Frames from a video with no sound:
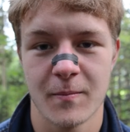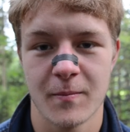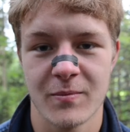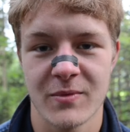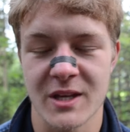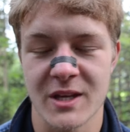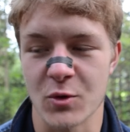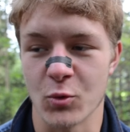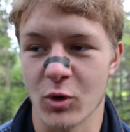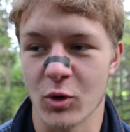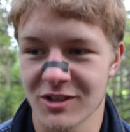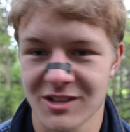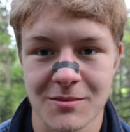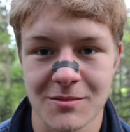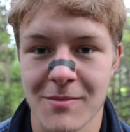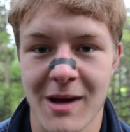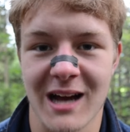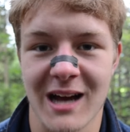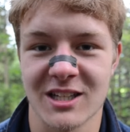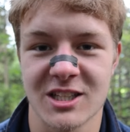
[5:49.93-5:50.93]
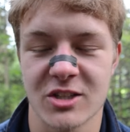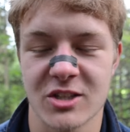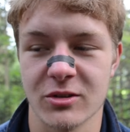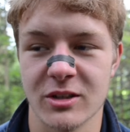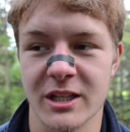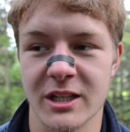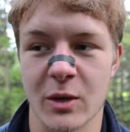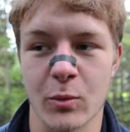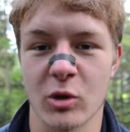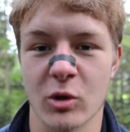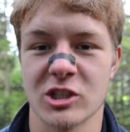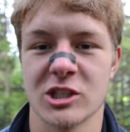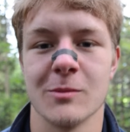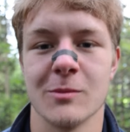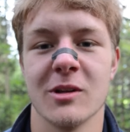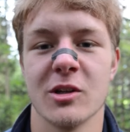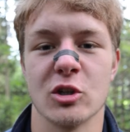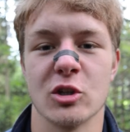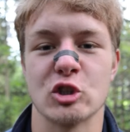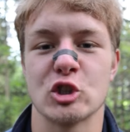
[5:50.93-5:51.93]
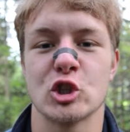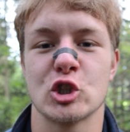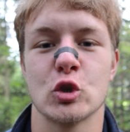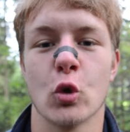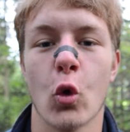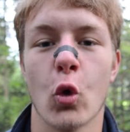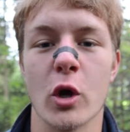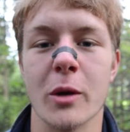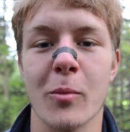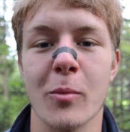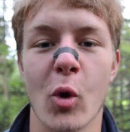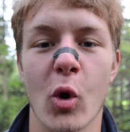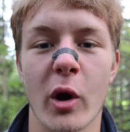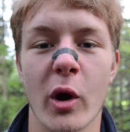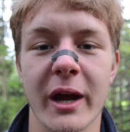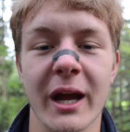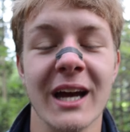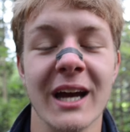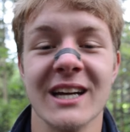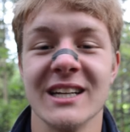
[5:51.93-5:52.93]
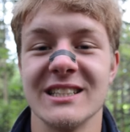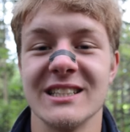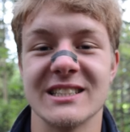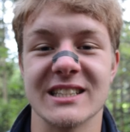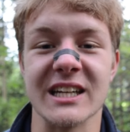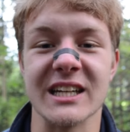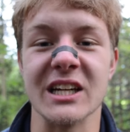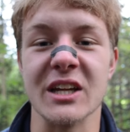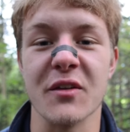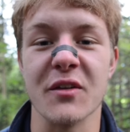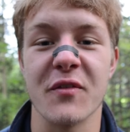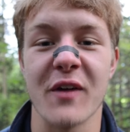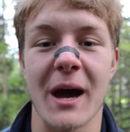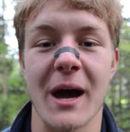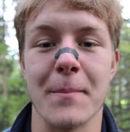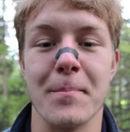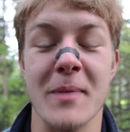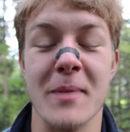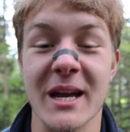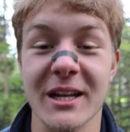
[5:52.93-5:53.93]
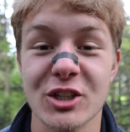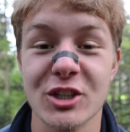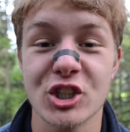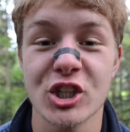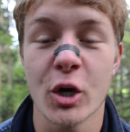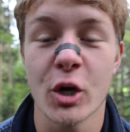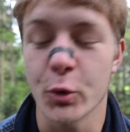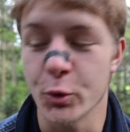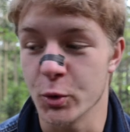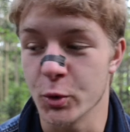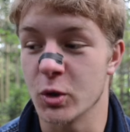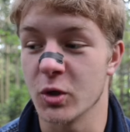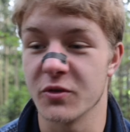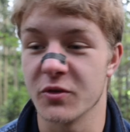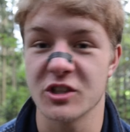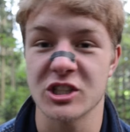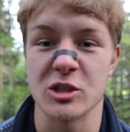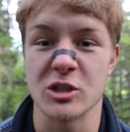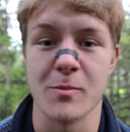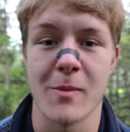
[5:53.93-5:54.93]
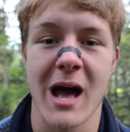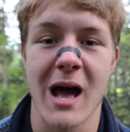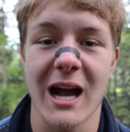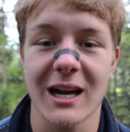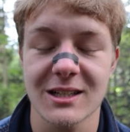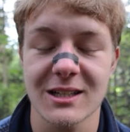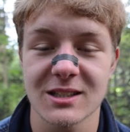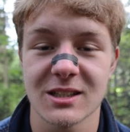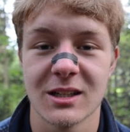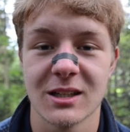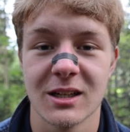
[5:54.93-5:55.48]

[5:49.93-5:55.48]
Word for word: He wasn't masculine, he was some little soy boy, skinny fat bitch who you could have smacked